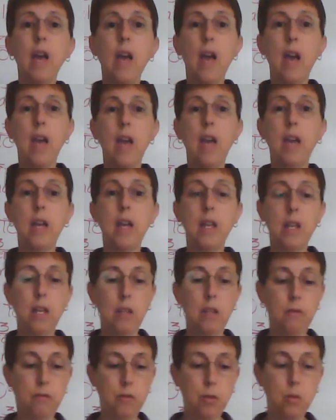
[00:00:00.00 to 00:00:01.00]
and
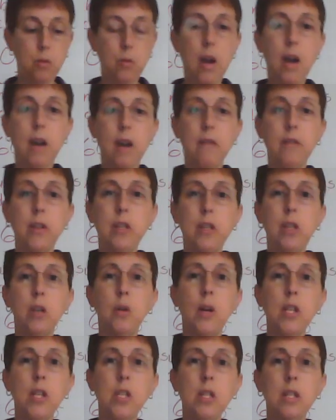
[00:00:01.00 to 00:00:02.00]
if you have any
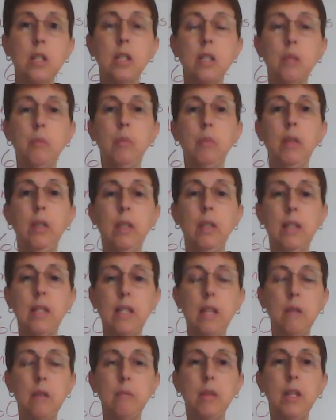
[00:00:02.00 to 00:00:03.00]
questions, please
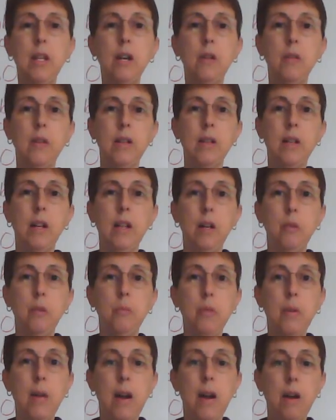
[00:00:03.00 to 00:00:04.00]
let me know and I'll
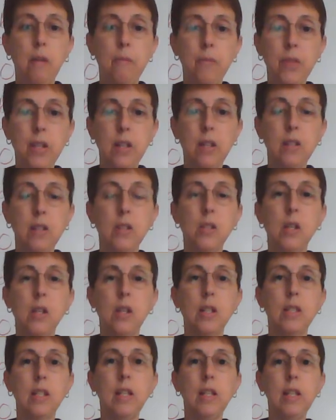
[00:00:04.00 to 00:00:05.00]
help you out.
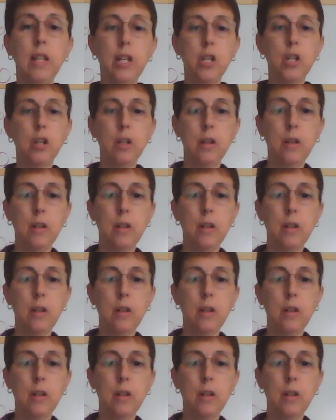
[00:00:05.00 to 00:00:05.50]
Talk to you later.